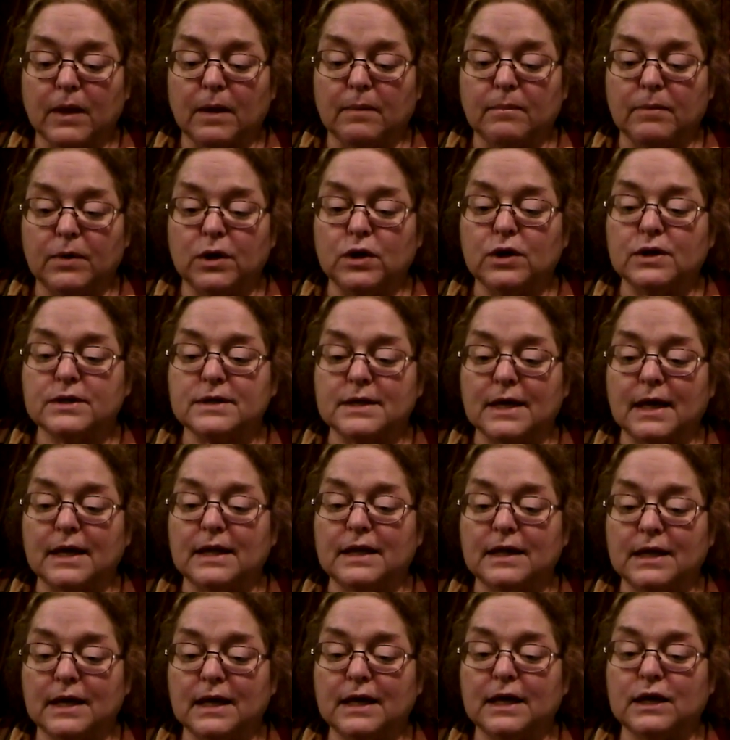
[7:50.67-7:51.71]
Because I
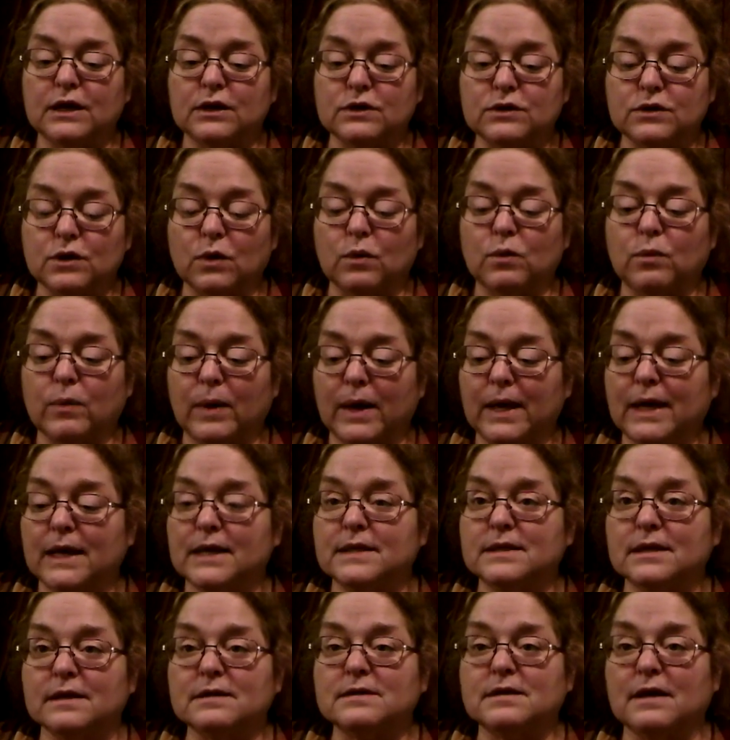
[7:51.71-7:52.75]
think in his own way he
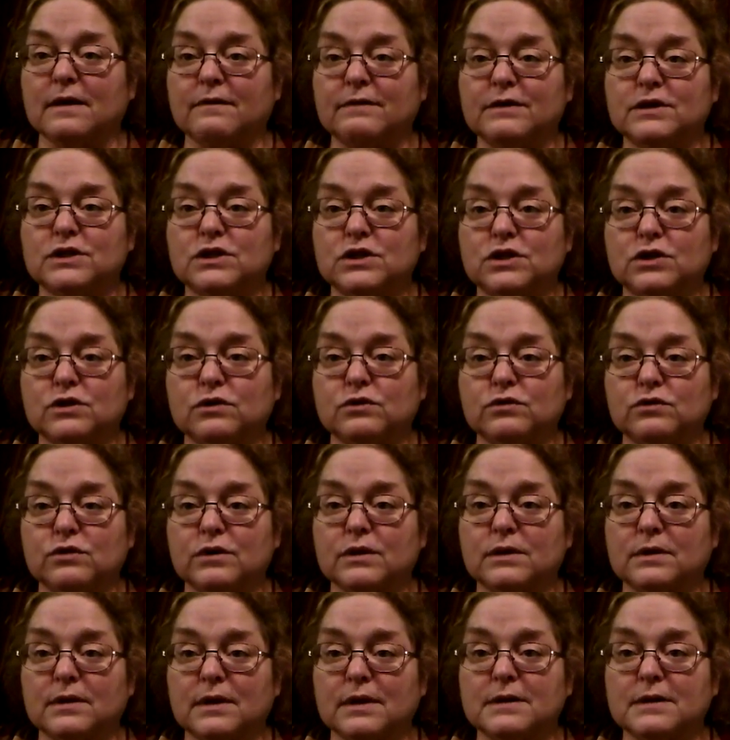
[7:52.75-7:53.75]
does love his children,